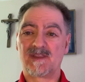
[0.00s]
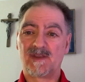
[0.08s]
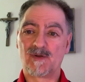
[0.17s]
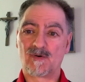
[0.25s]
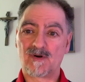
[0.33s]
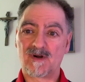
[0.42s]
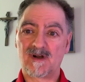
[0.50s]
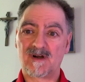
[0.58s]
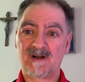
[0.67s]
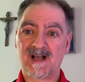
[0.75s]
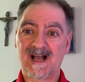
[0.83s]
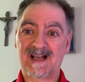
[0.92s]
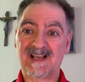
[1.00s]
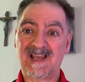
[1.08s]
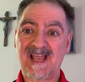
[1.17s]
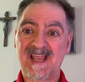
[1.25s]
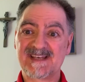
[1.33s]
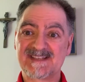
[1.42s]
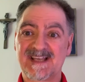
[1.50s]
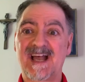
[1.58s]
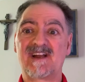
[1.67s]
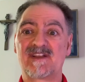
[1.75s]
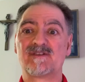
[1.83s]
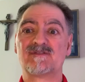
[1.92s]
your client is
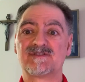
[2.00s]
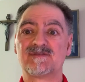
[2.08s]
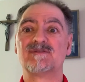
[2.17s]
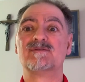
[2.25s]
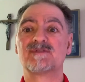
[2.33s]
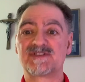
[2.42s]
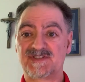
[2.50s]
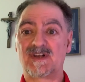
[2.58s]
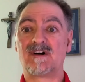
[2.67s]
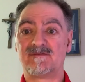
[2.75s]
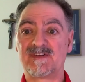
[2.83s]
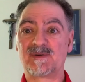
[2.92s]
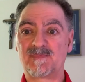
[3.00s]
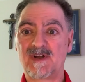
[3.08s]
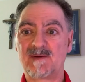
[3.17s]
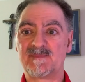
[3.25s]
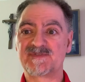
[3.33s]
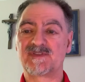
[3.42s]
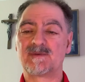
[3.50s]
hiring you to solve their problems.